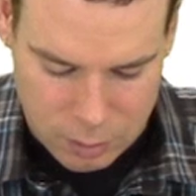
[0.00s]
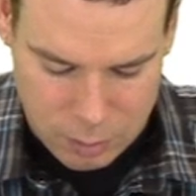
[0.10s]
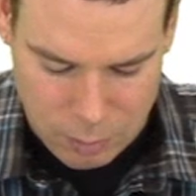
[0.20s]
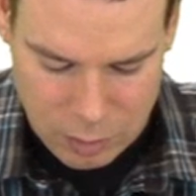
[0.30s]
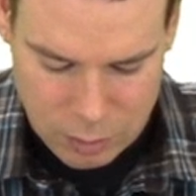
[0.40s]

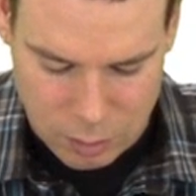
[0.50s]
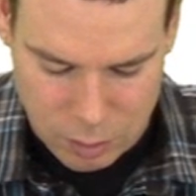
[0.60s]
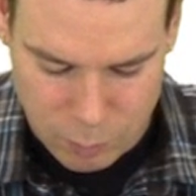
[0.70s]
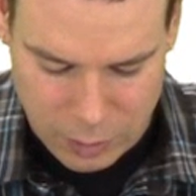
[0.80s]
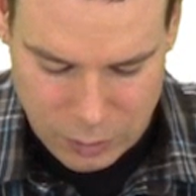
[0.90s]
That means a
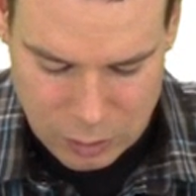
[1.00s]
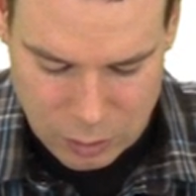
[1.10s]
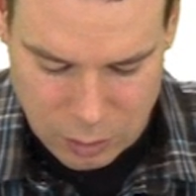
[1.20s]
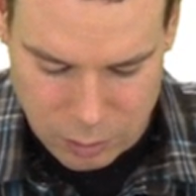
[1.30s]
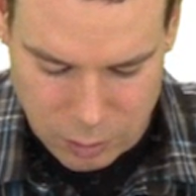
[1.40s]
good place to
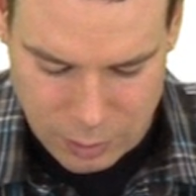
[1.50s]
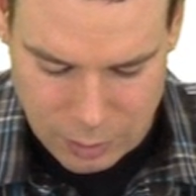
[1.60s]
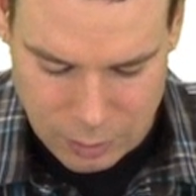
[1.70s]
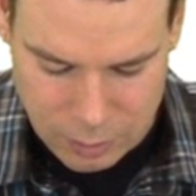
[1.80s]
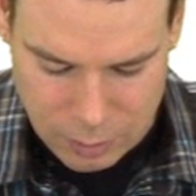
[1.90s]
start
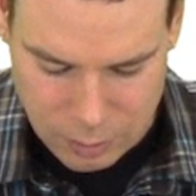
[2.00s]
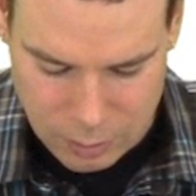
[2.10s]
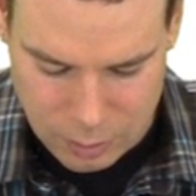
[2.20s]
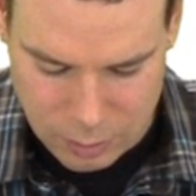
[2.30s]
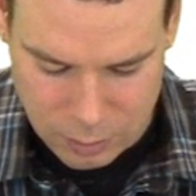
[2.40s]
looking
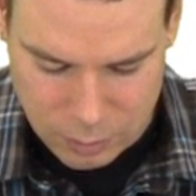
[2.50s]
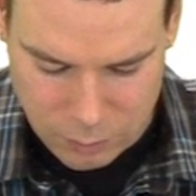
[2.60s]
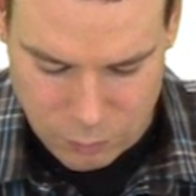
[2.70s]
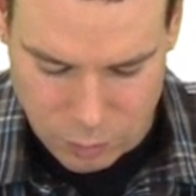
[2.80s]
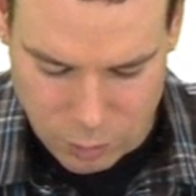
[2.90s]
is
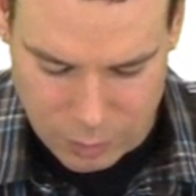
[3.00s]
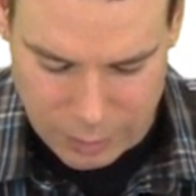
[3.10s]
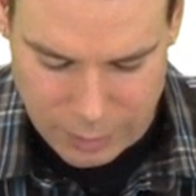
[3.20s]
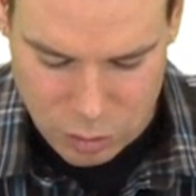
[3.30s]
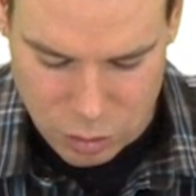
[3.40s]
for a
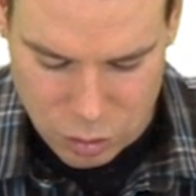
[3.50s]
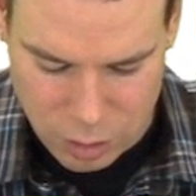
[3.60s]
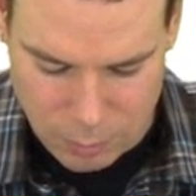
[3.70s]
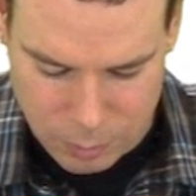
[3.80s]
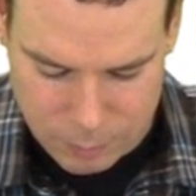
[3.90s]

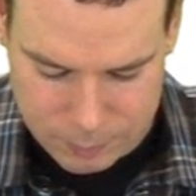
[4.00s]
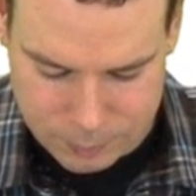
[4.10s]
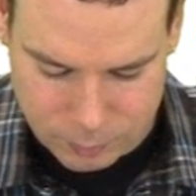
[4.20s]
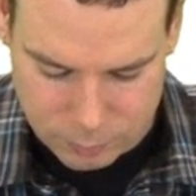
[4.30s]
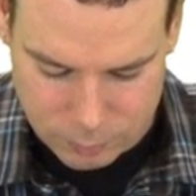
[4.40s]
relationship
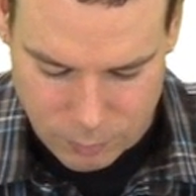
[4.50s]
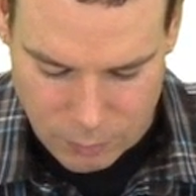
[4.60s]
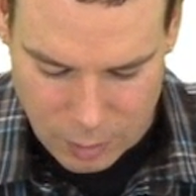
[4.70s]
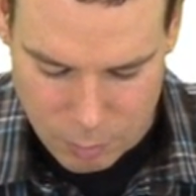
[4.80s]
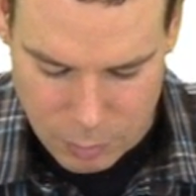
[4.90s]

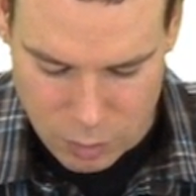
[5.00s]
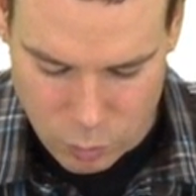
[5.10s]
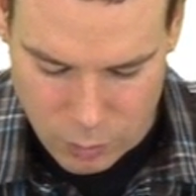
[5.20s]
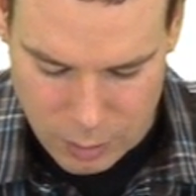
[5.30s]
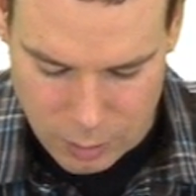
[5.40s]

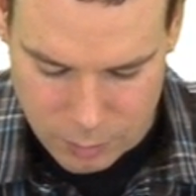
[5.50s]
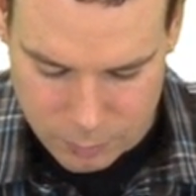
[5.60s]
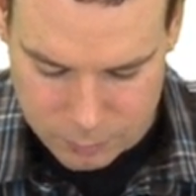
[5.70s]
between